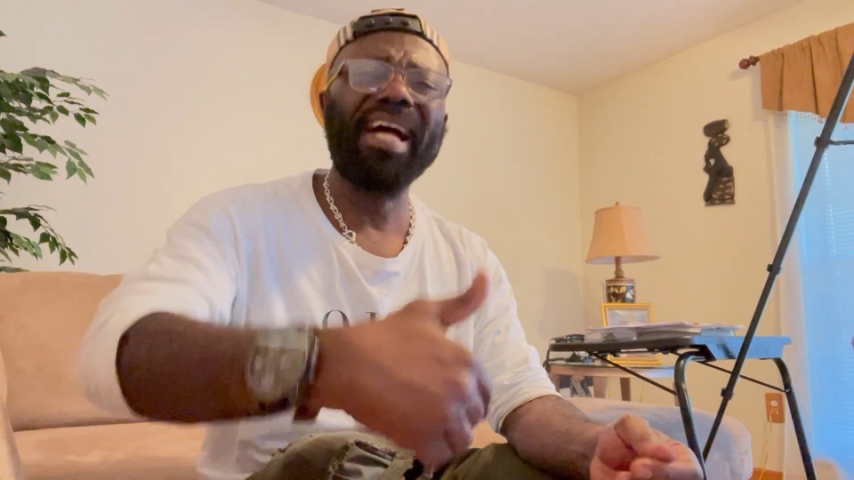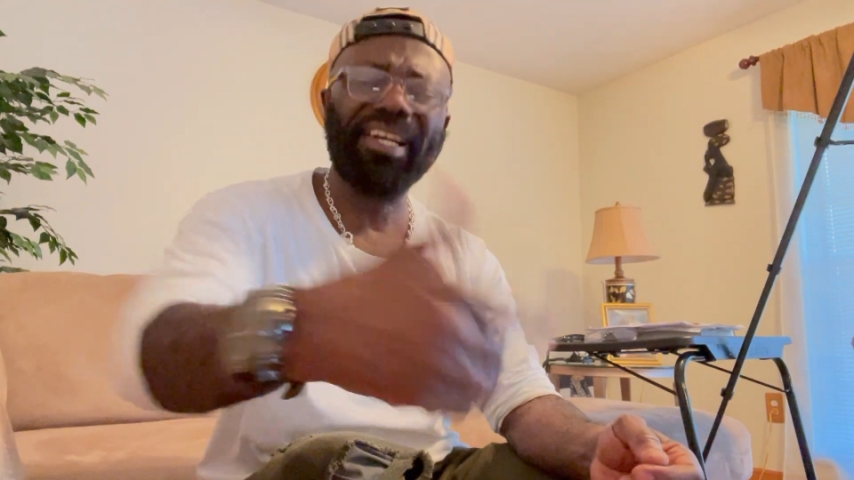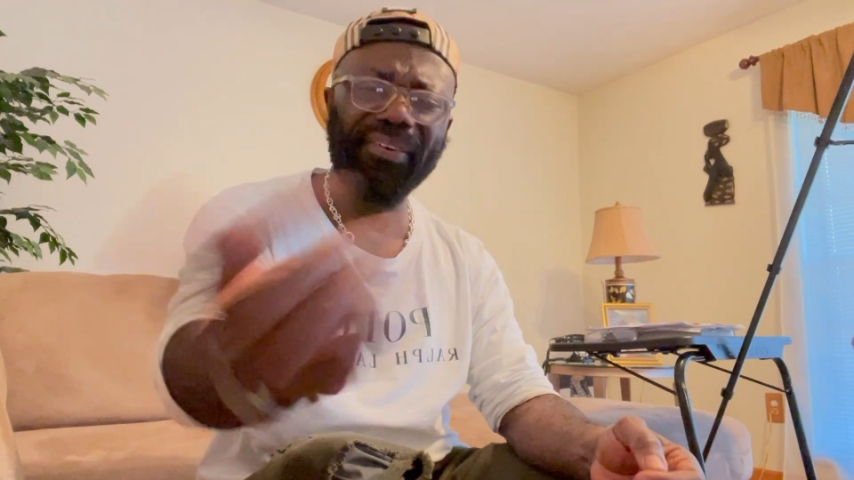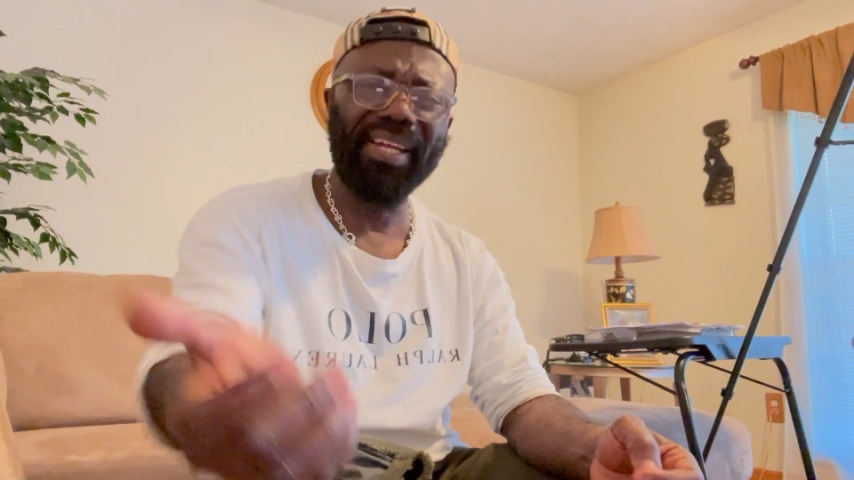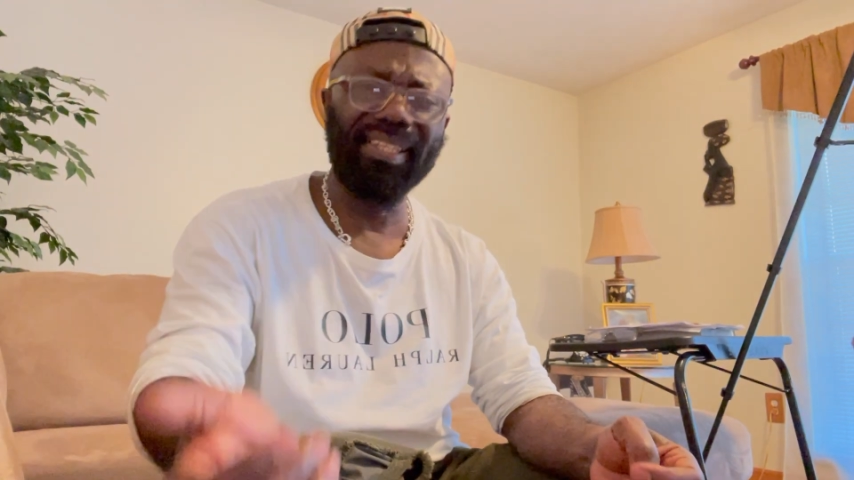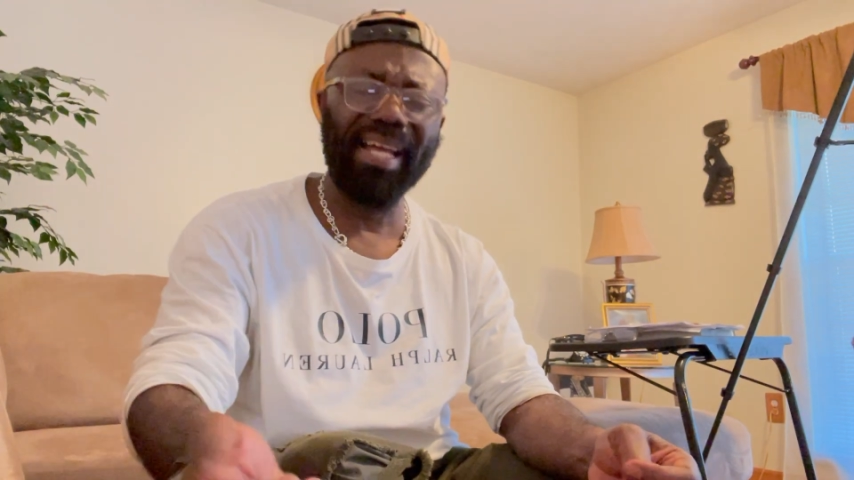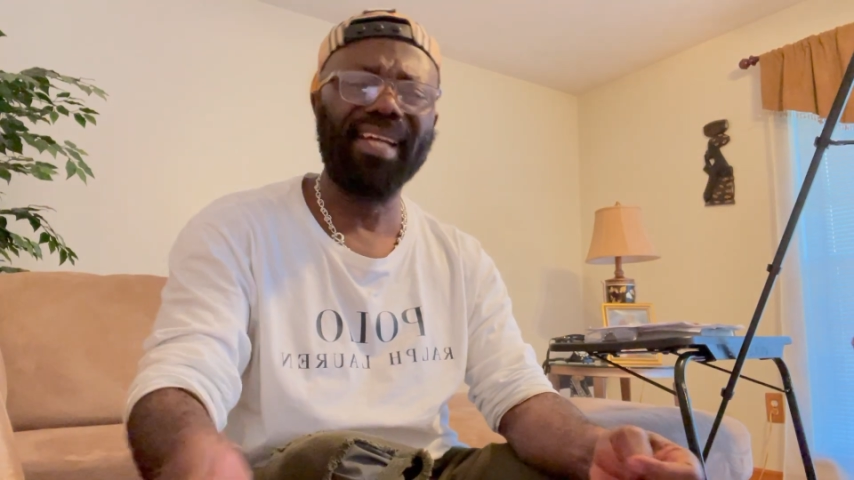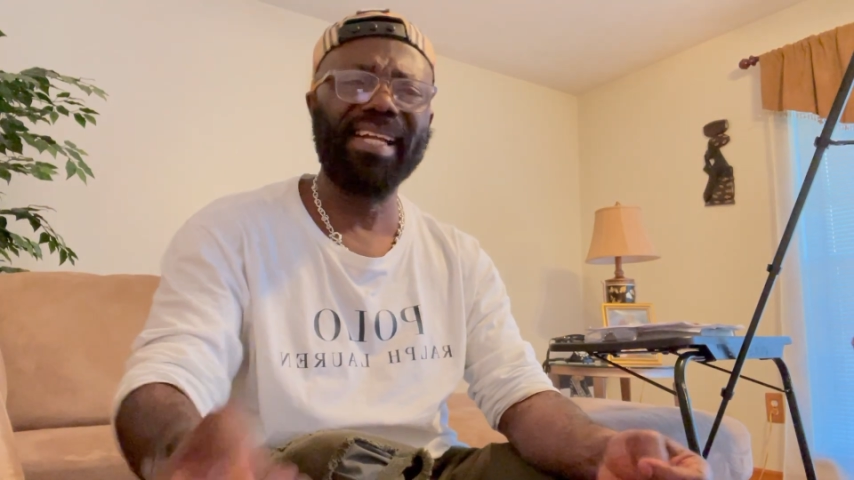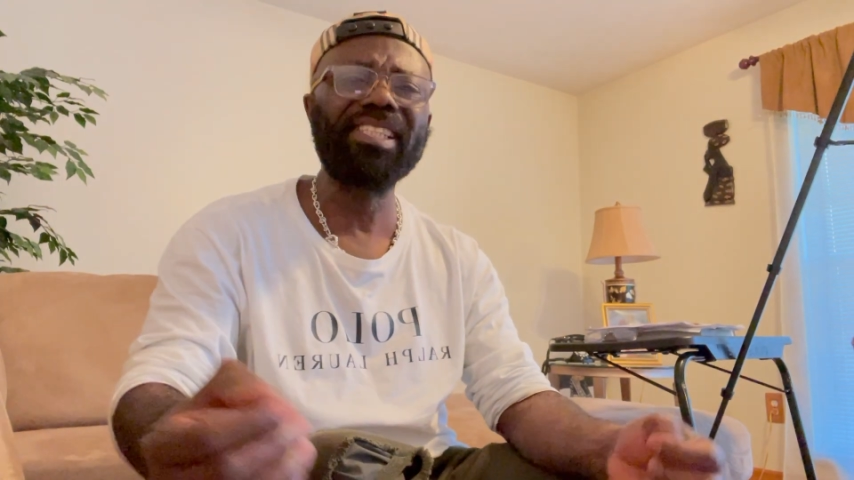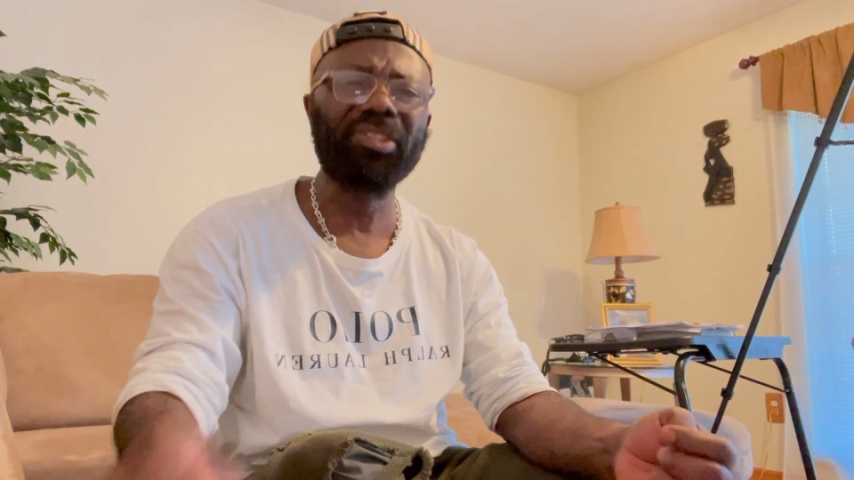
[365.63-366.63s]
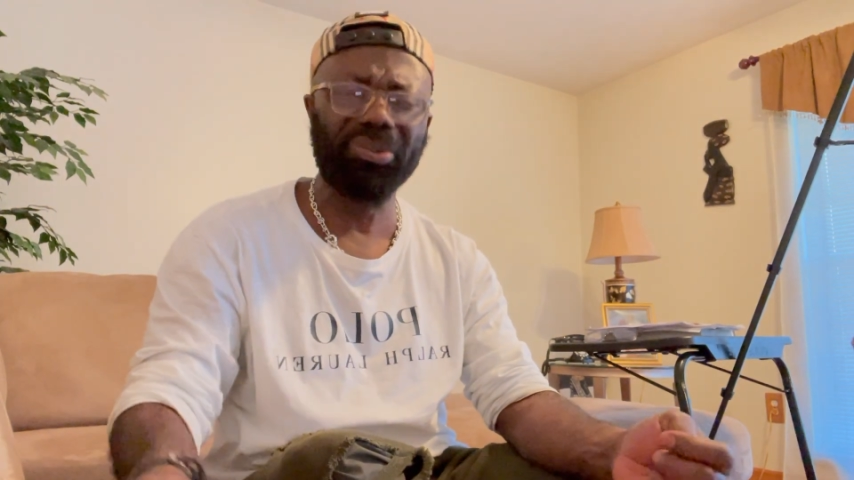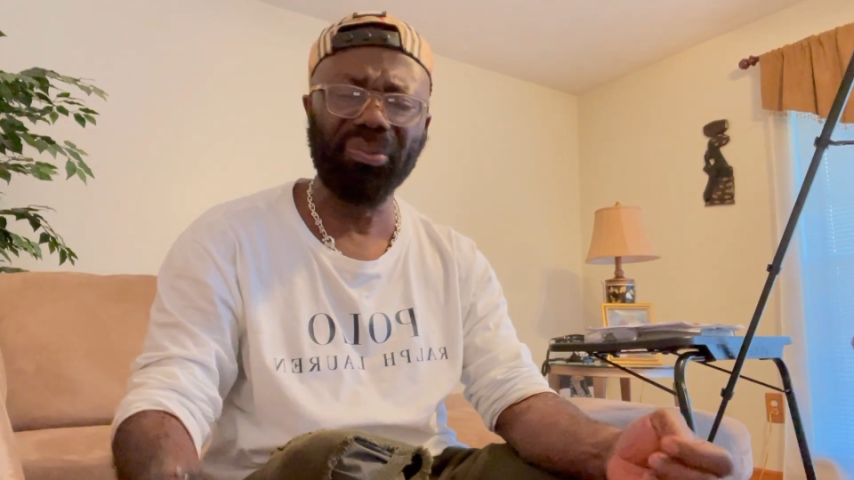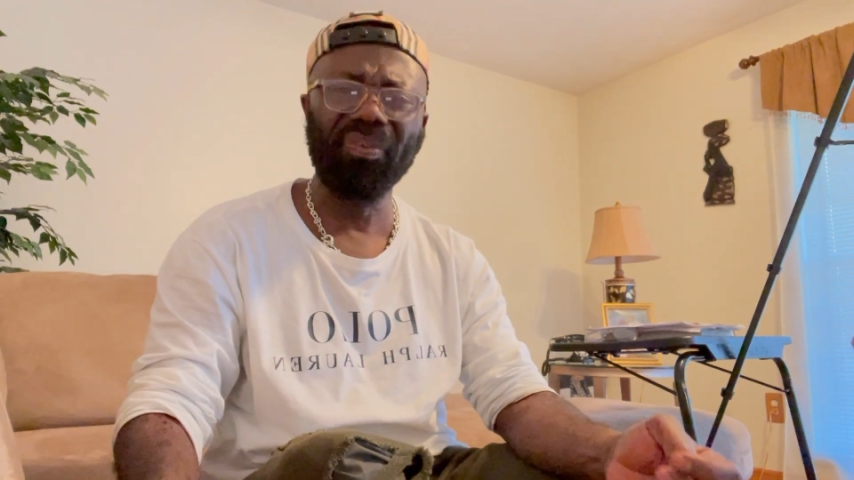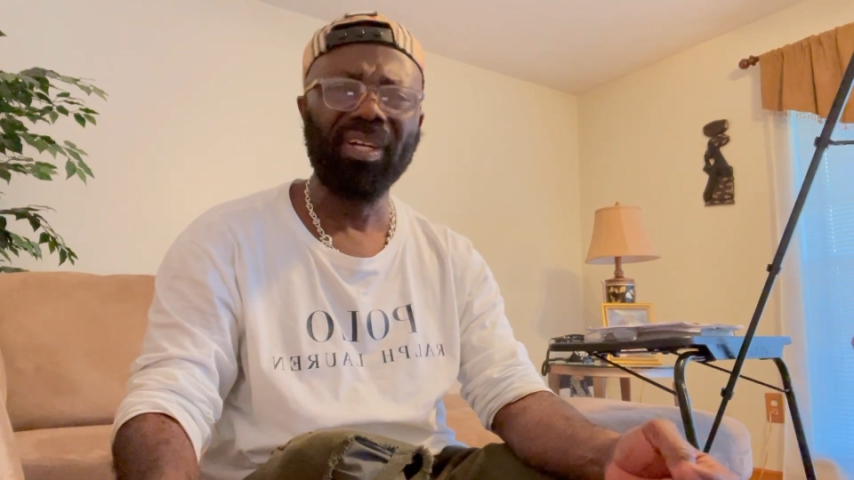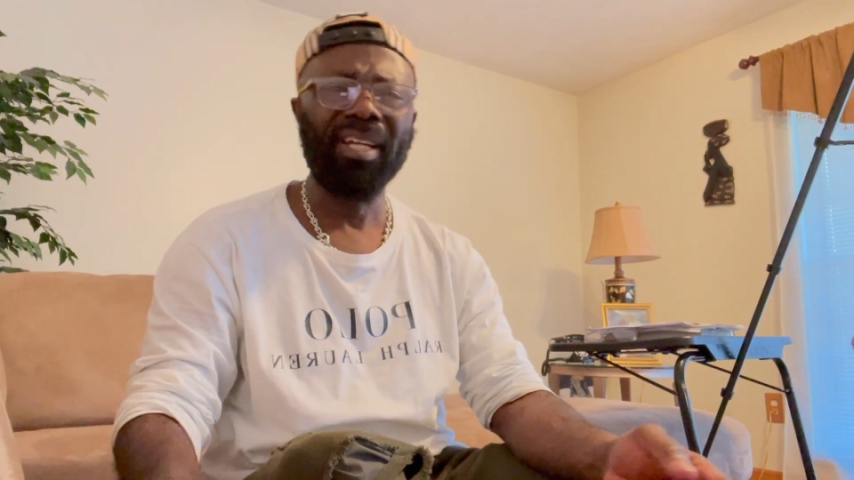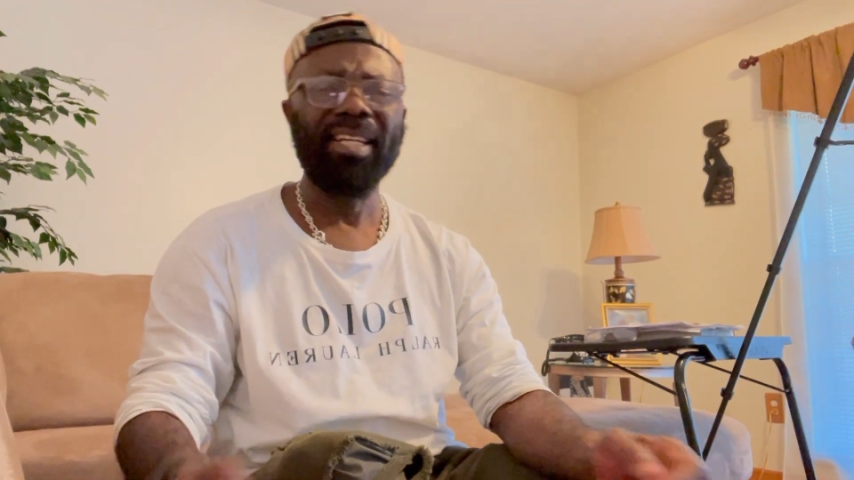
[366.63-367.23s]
agreed that is true.